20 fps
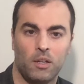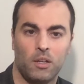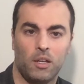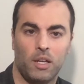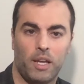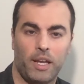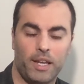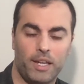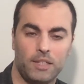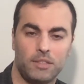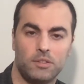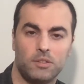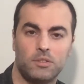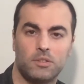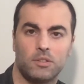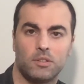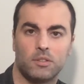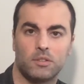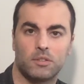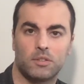And
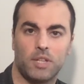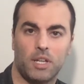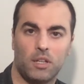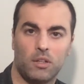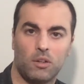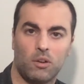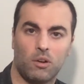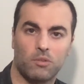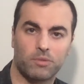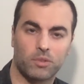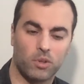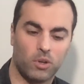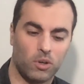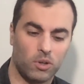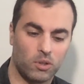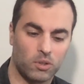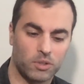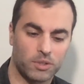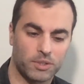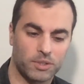then of
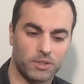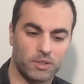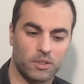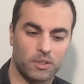course